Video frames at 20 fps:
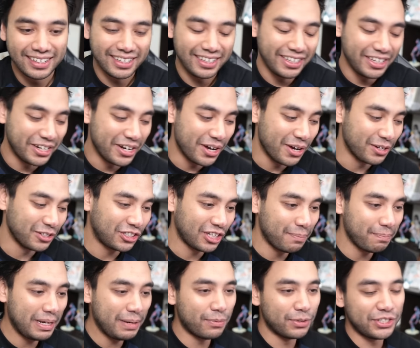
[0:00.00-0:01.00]
you know,
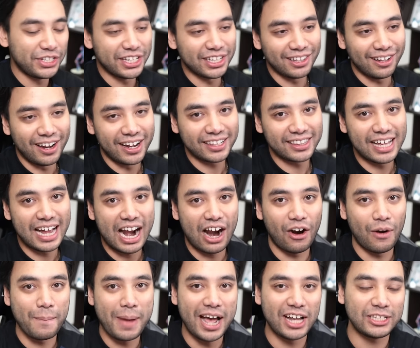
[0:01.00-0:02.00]
some people didn't like the
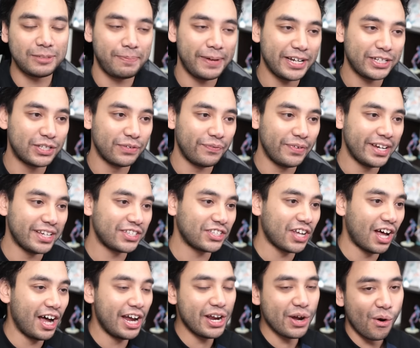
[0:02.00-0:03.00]
harem aspect of it.
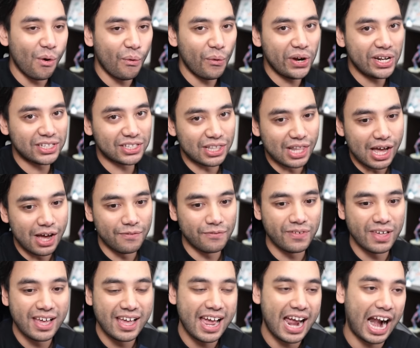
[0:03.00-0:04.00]
I always
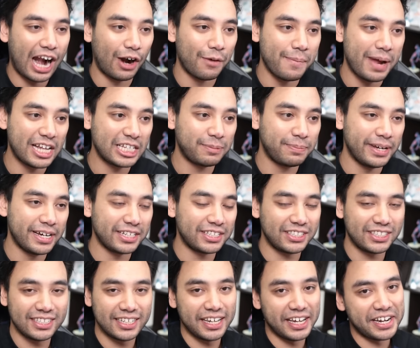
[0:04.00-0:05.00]
love harem
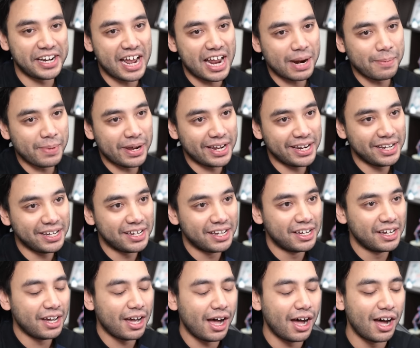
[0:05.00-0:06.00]
aspects in anime,
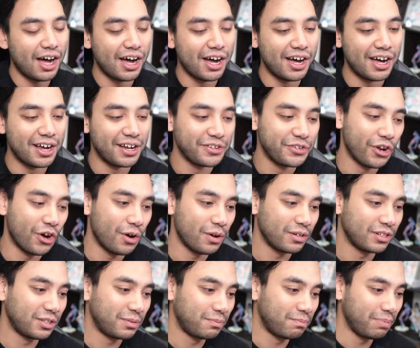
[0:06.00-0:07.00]

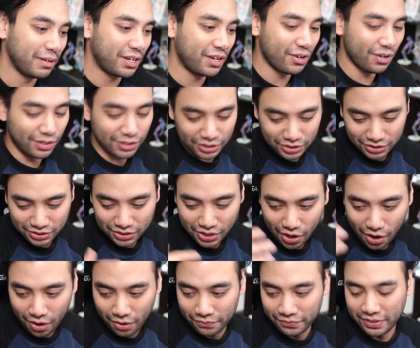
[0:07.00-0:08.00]
not because
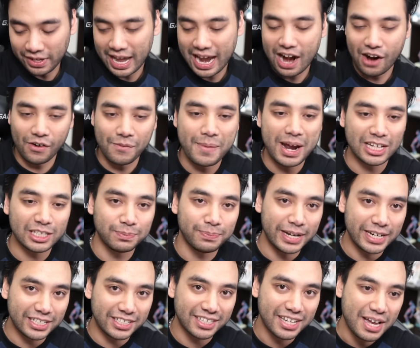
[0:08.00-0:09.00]
of the harem
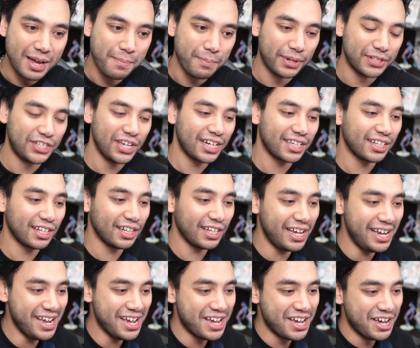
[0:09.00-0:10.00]
aspect
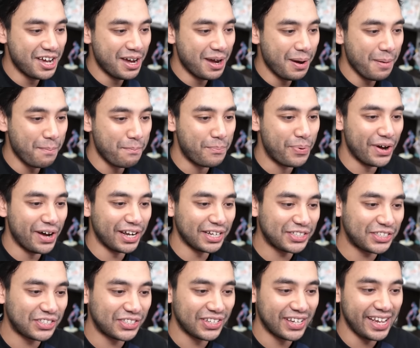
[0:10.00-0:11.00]
particularly,
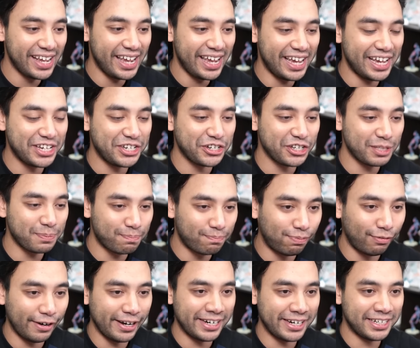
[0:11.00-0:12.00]
but it just
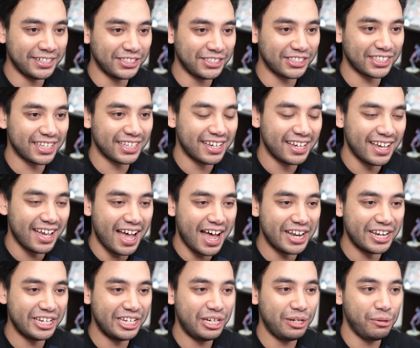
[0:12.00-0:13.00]
brings a
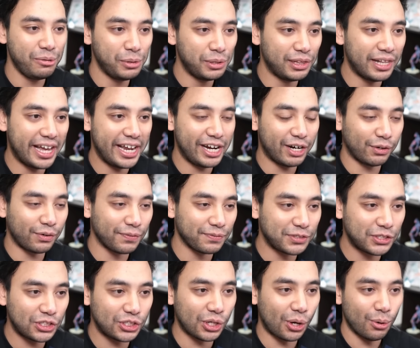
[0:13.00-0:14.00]
new layer of
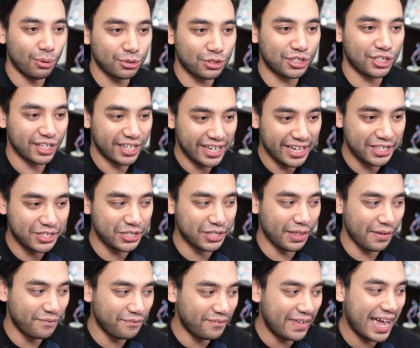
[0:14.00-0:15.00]
salt into
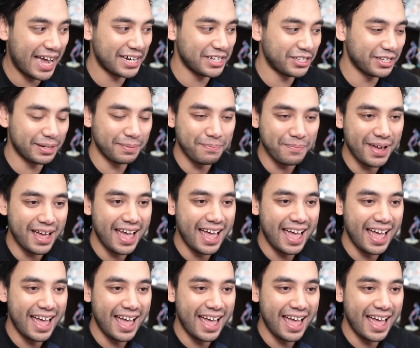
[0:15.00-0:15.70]
the fandom.